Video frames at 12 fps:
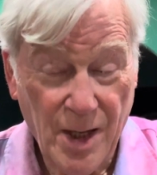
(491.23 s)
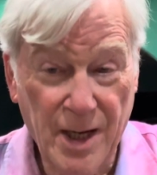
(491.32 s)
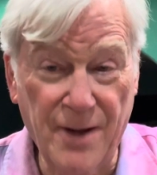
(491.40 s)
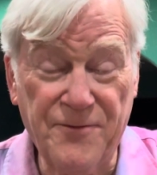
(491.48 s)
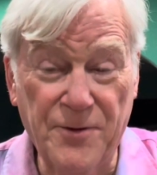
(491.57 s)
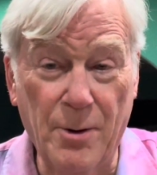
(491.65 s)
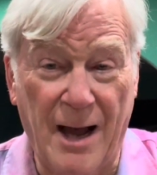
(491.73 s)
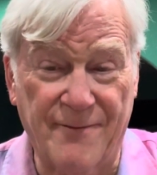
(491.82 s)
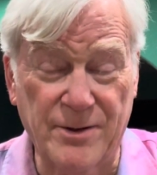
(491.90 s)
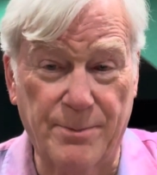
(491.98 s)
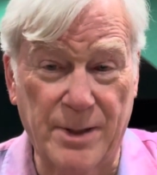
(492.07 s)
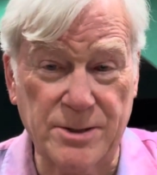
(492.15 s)
If you
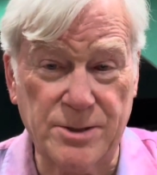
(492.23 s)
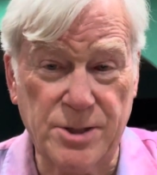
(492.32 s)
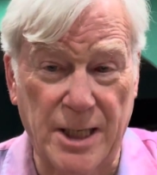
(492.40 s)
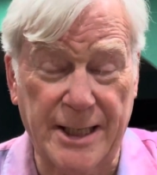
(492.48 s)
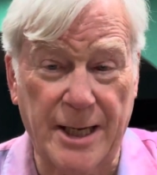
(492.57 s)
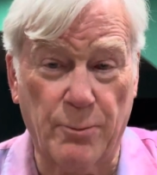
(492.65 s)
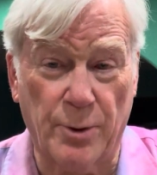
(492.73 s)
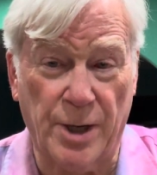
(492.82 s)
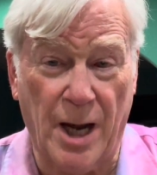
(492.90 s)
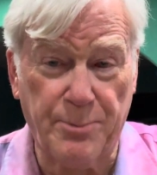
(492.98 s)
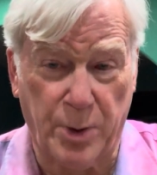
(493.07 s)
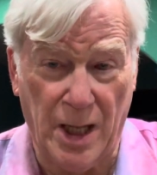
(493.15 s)
haven't been singing when
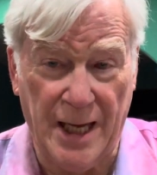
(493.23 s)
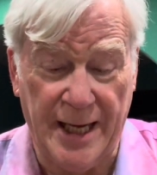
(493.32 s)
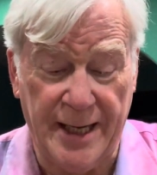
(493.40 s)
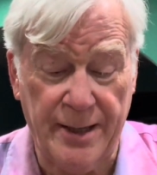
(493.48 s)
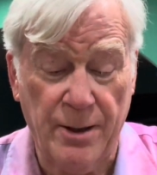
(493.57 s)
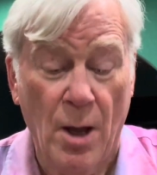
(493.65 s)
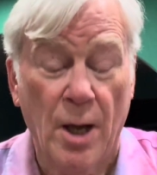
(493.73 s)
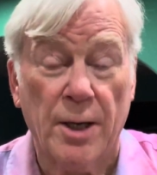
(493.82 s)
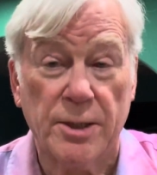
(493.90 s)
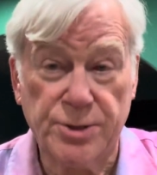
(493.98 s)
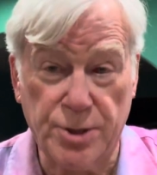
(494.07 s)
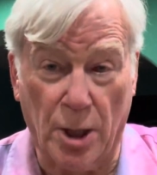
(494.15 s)
I play,
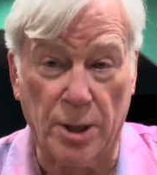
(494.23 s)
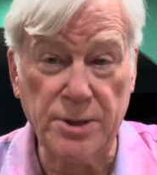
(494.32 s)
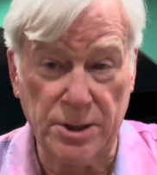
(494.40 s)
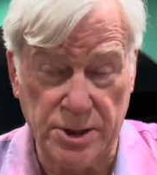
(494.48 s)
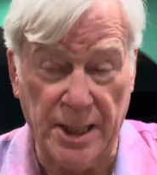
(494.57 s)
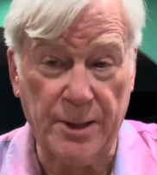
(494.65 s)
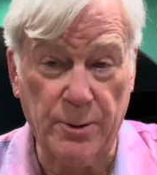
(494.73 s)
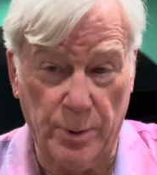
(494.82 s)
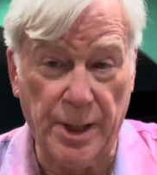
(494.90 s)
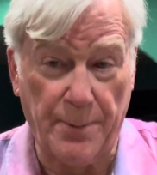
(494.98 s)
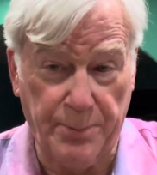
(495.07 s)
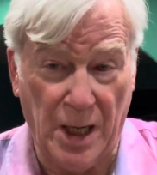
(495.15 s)
start to sing
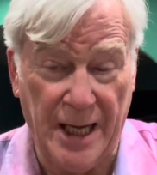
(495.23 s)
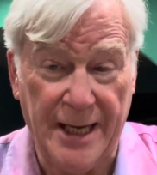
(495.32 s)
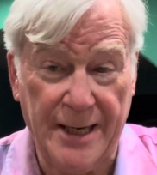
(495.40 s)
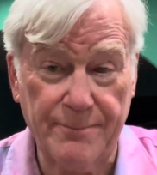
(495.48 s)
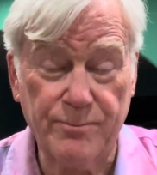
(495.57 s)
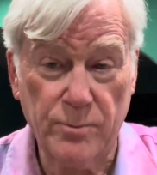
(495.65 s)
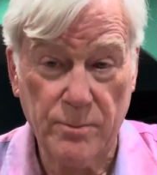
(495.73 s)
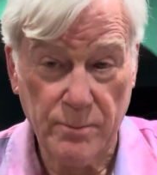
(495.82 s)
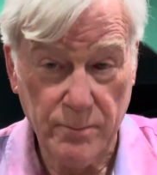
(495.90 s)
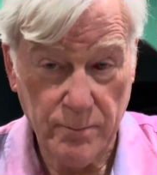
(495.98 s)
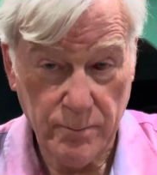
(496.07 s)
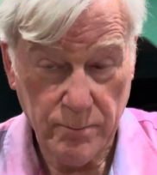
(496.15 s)
when I play.
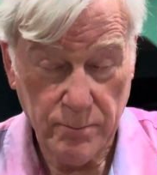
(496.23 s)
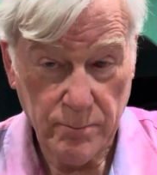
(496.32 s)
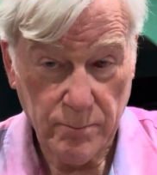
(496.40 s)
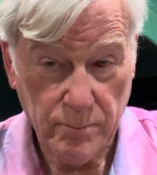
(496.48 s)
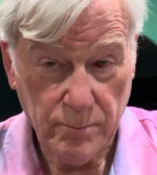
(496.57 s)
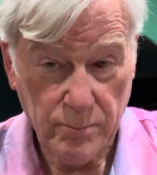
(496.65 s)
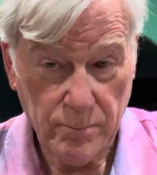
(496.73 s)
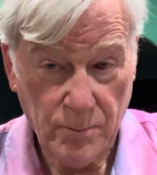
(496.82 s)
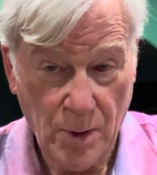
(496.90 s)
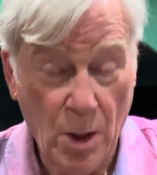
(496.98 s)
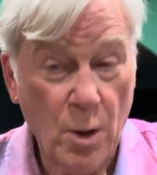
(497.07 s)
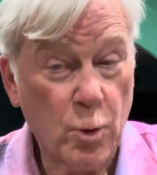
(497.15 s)

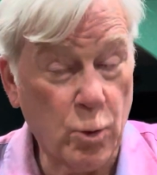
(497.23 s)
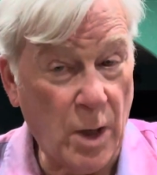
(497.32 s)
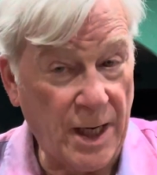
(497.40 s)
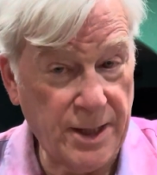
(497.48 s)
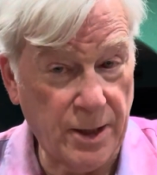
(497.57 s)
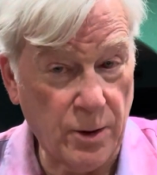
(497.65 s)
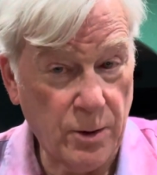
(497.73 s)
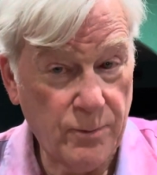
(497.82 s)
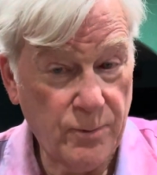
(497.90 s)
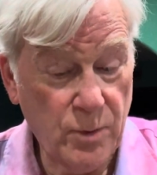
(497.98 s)
Right here.